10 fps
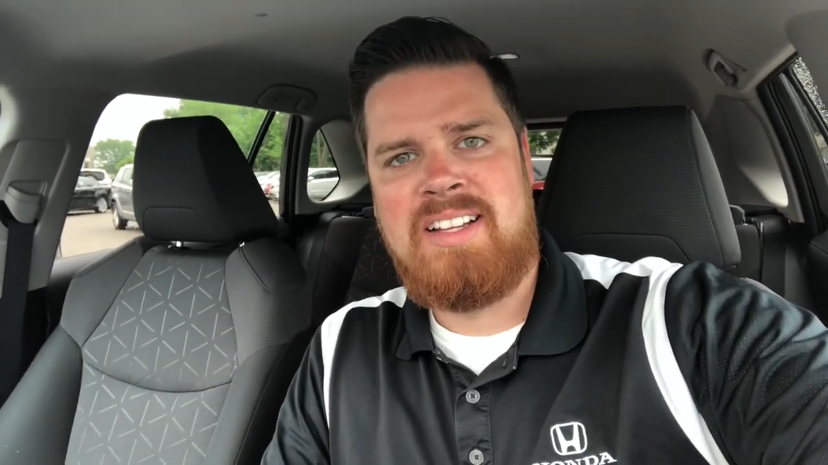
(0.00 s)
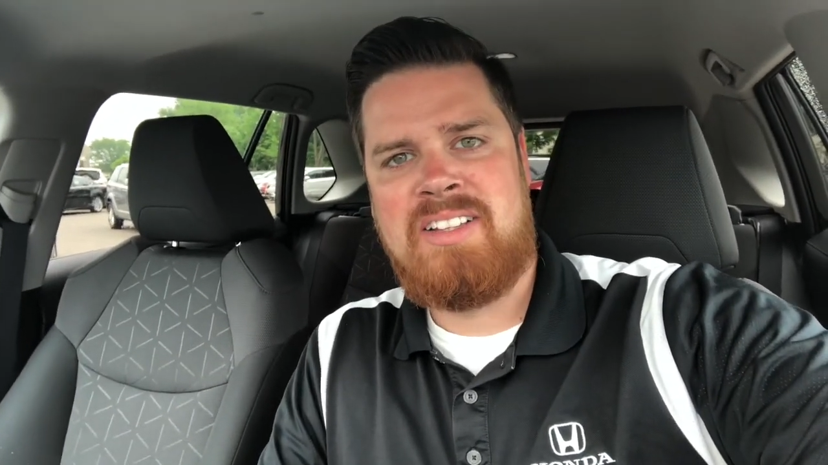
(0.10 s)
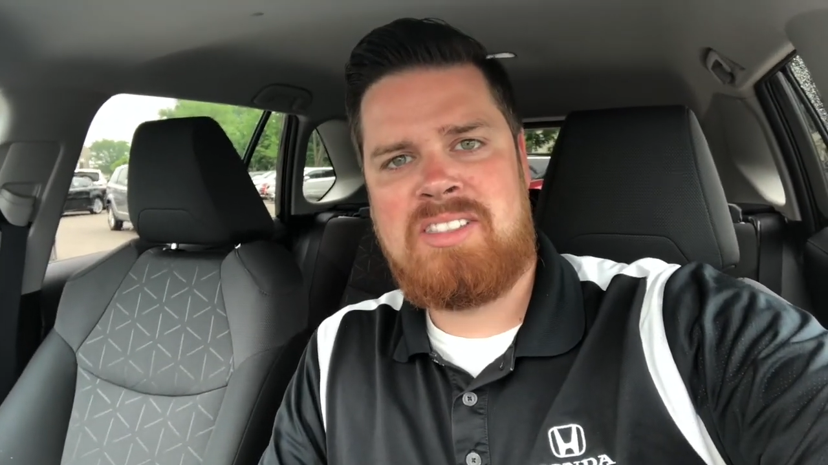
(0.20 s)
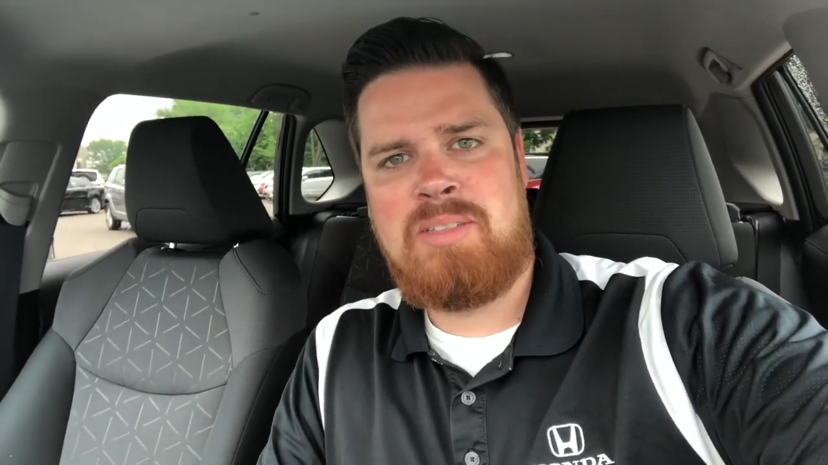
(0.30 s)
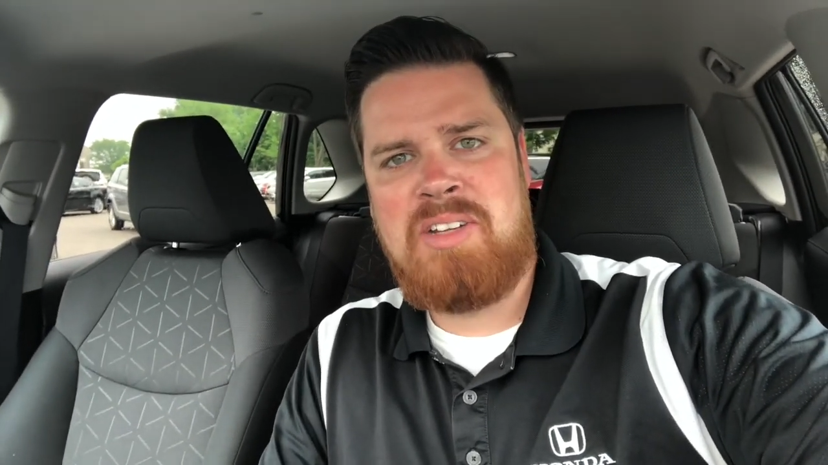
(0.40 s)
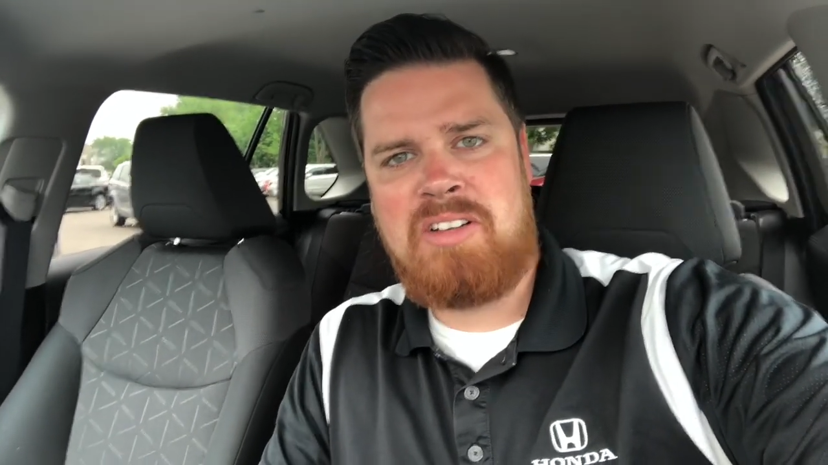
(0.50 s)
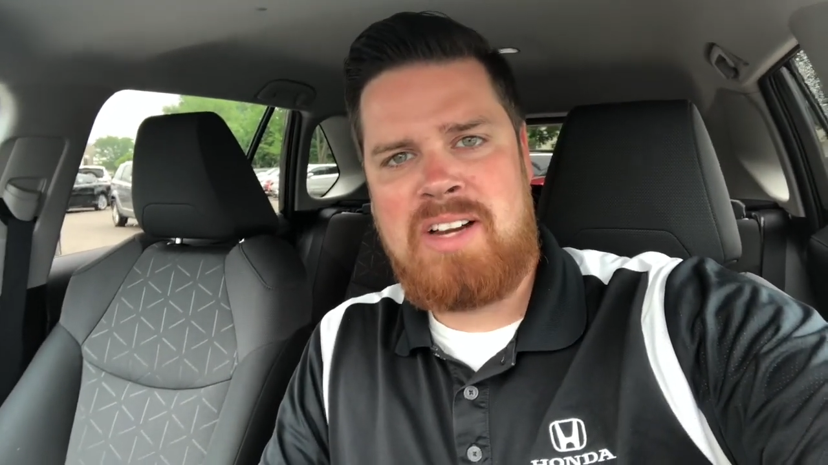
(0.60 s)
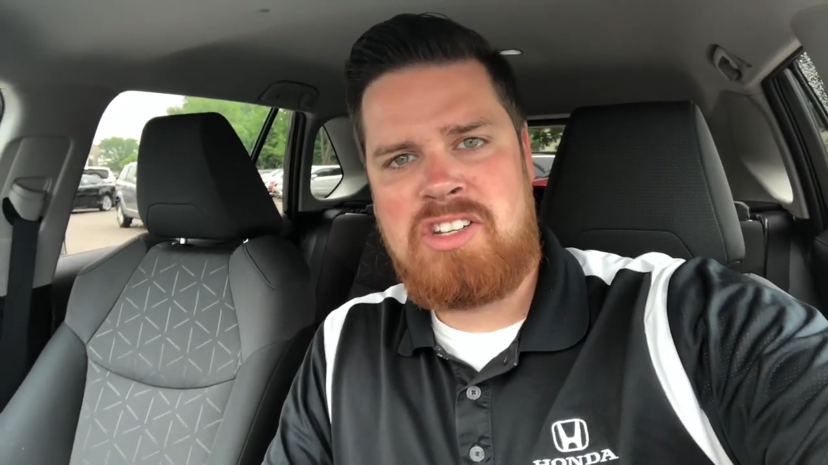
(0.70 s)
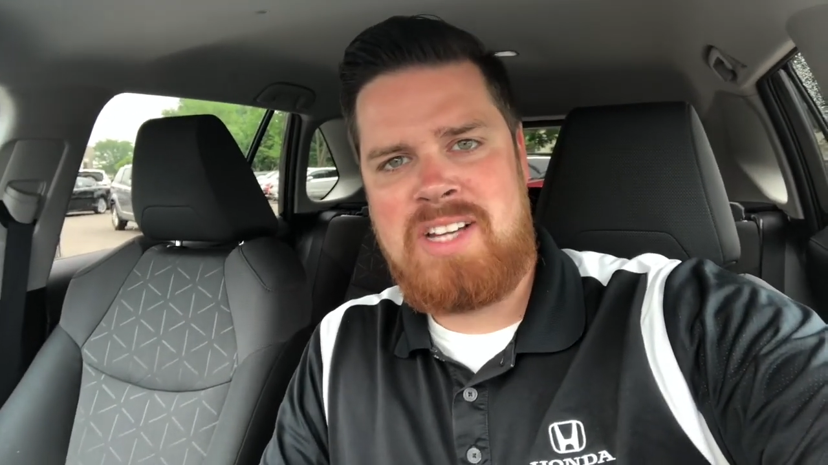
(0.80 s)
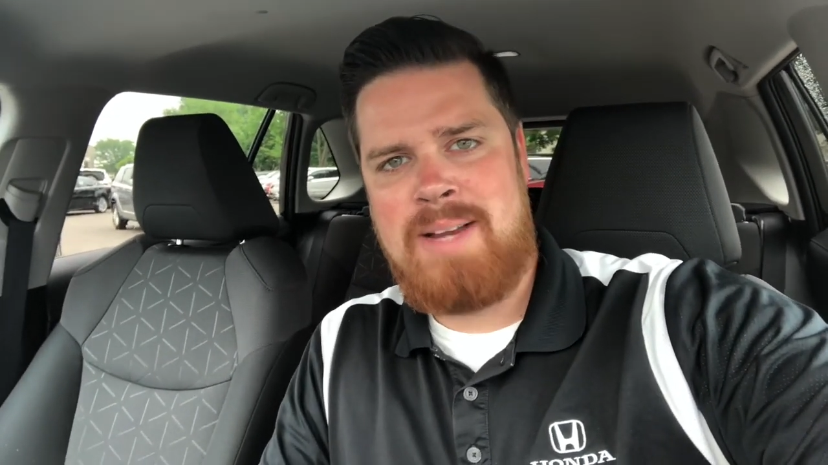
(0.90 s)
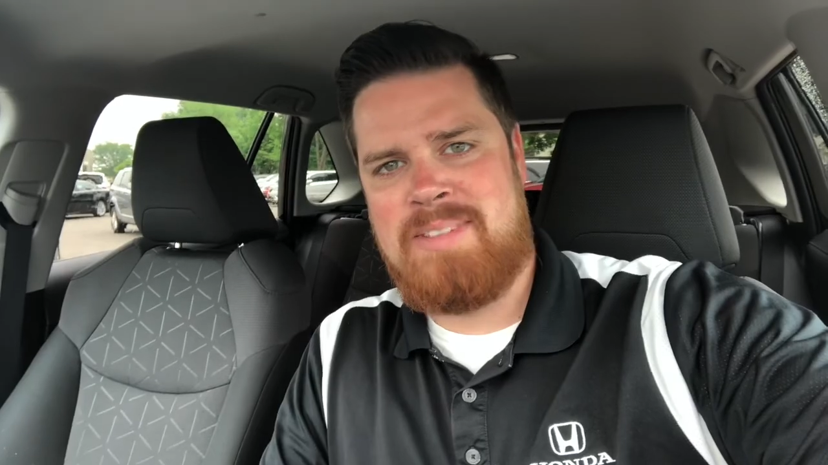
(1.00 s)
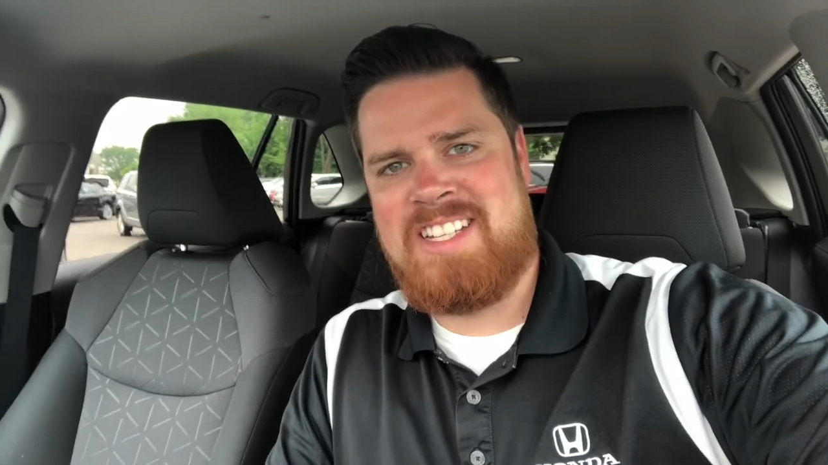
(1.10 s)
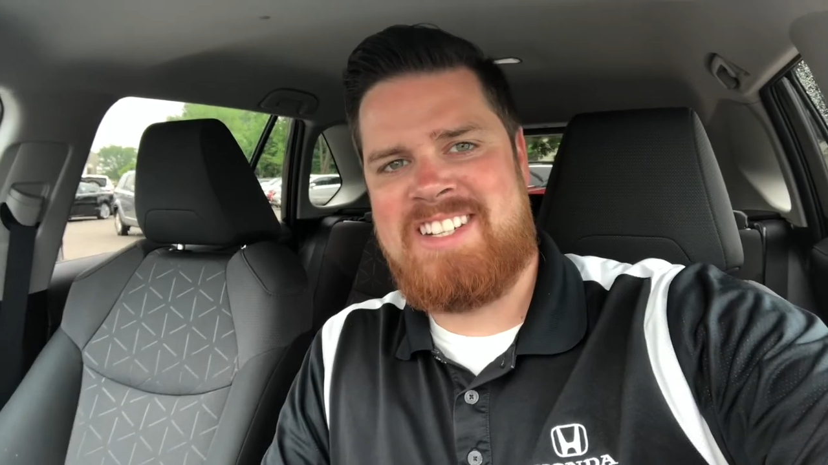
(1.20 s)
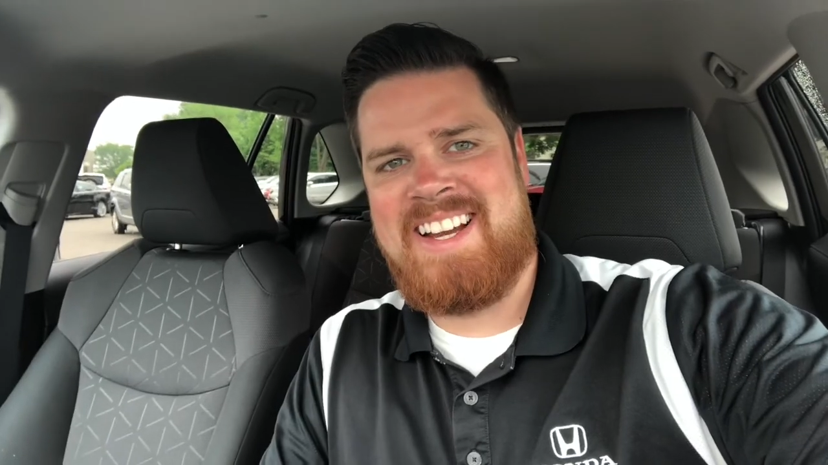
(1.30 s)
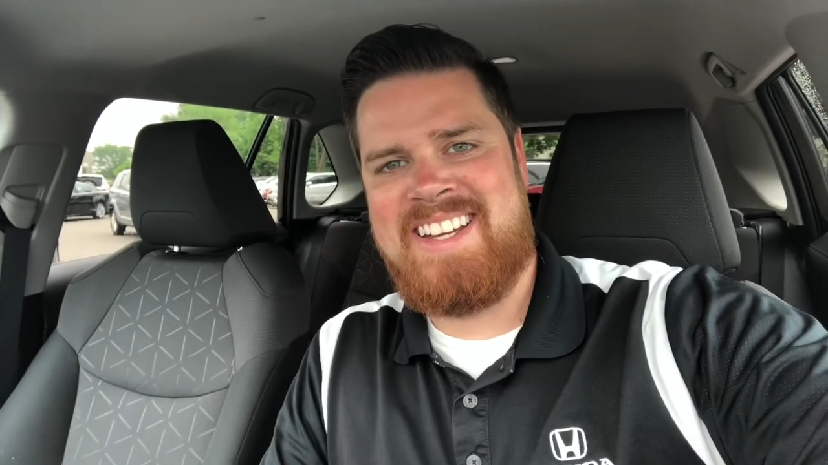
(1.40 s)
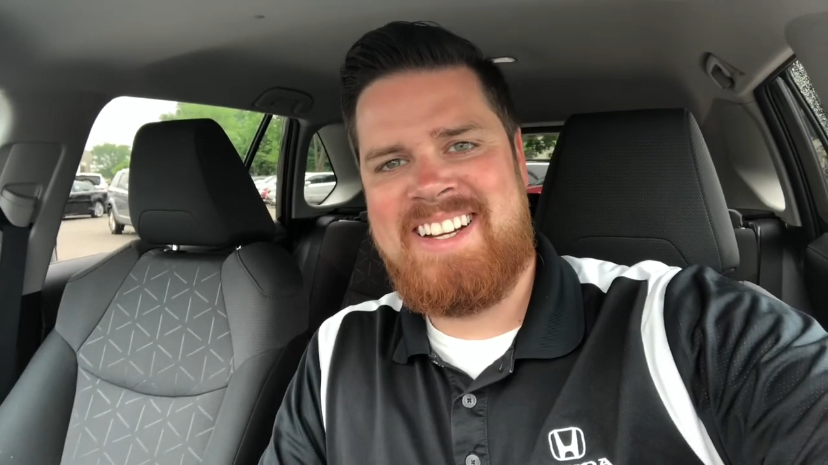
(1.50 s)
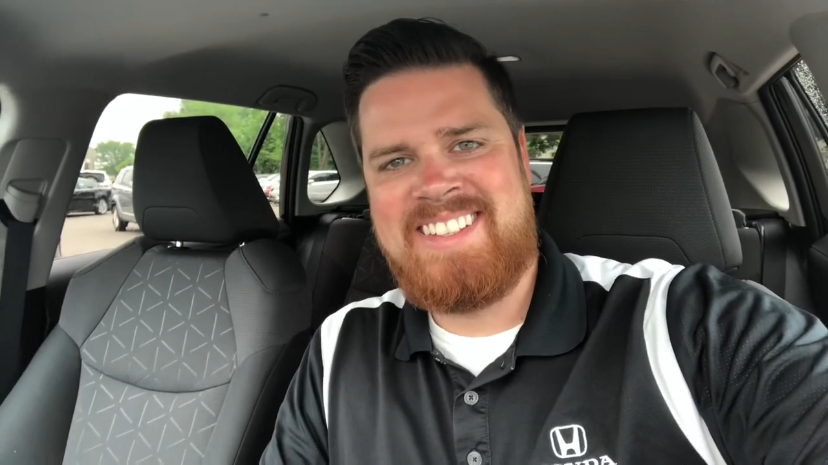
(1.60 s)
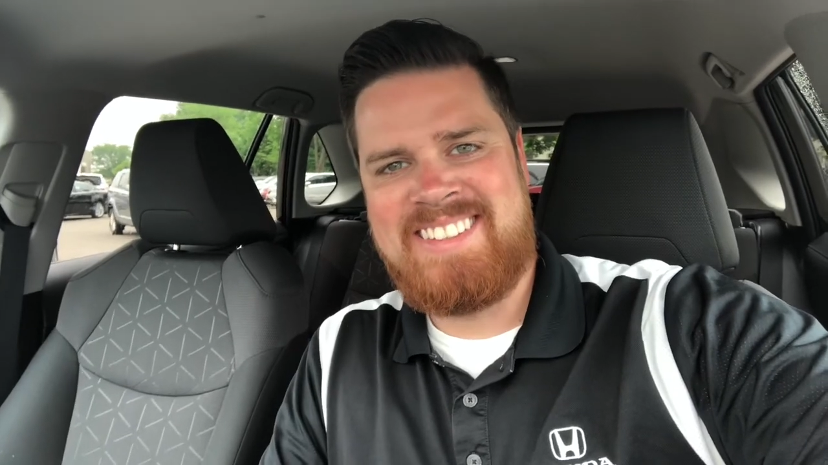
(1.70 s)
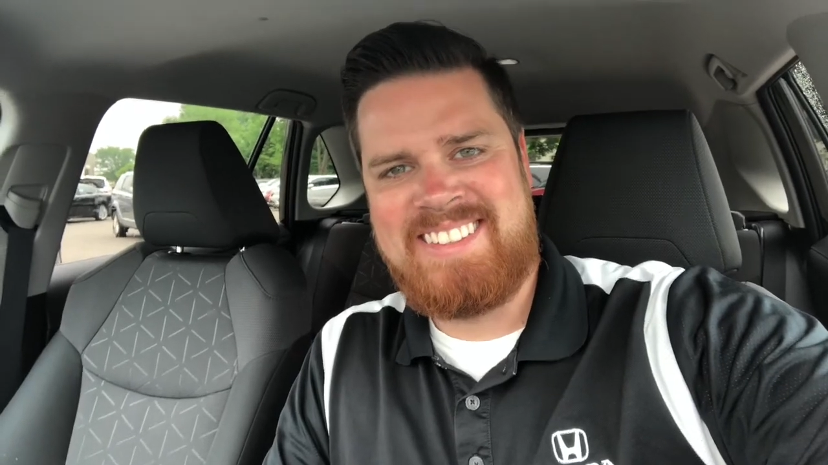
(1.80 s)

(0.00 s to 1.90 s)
Looks to be in great shape. Let's check it out.